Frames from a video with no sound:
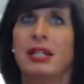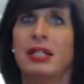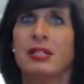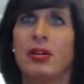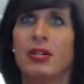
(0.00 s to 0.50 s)

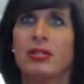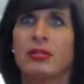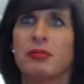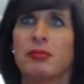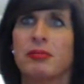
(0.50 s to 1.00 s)
That's
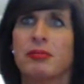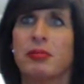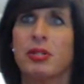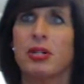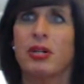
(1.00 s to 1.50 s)
awesome.
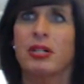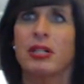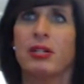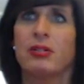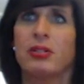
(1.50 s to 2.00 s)
We're going to
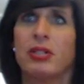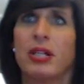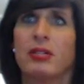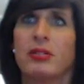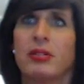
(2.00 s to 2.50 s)
go to a
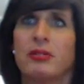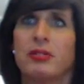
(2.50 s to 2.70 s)
jail, dude.